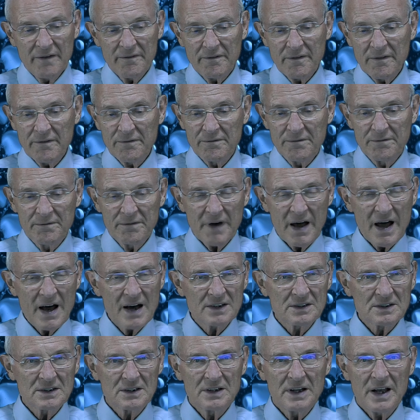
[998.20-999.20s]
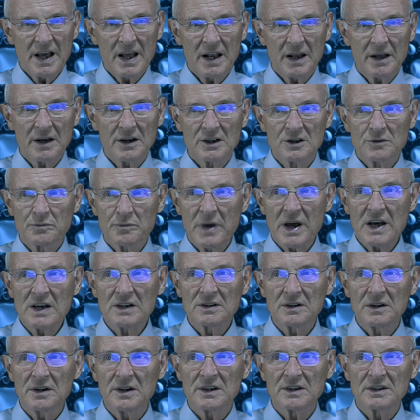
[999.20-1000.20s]
Fascinating,
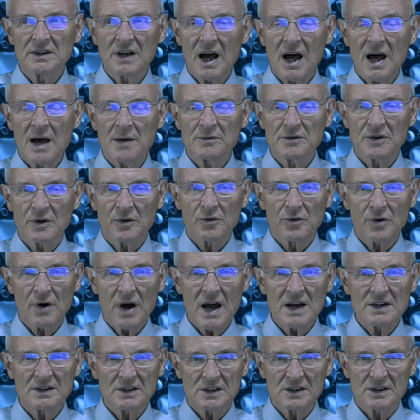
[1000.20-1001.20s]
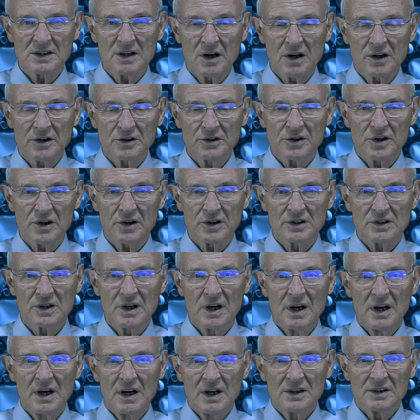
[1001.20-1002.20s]
especially at times of crisis in our church,
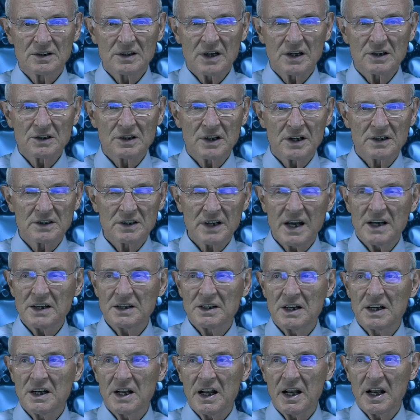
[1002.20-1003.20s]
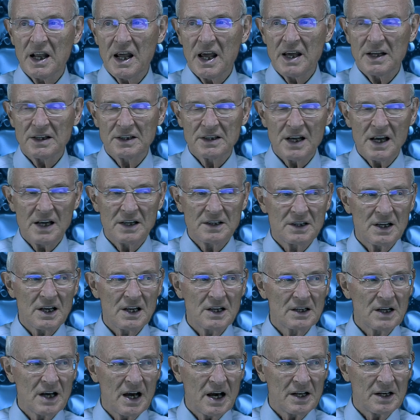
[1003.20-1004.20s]
such as 1888 to
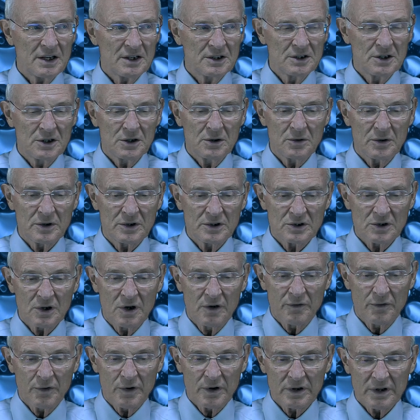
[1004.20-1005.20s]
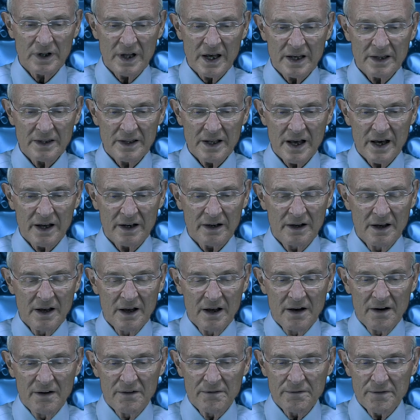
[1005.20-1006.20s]
1892 and so forth like that.
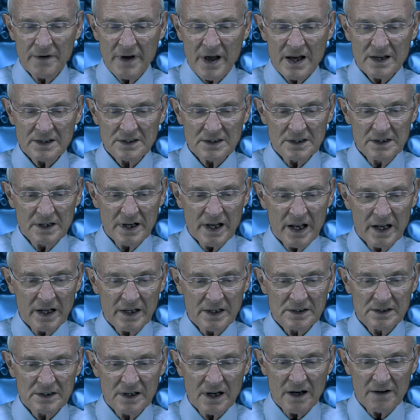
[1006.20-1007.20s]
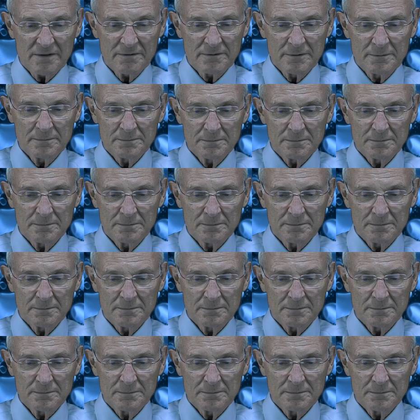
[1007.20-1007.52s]
Fascinating stuff.